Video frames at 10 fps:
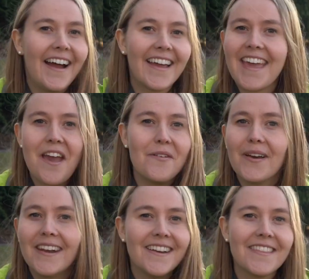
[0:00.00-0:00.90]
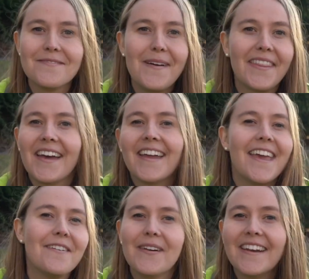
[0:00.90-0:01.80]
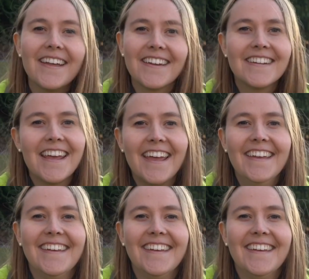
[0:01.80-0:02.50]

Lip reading: I can't wait another month. I can't wait another day.